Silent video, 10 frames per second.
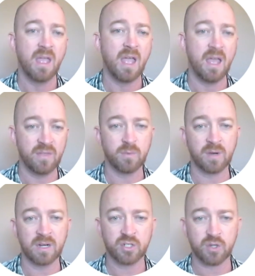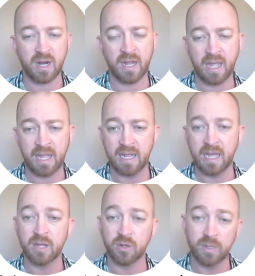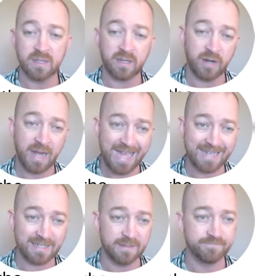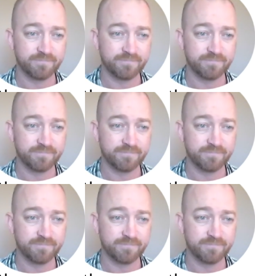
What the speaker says: and then we're going to try a Greek letter eta.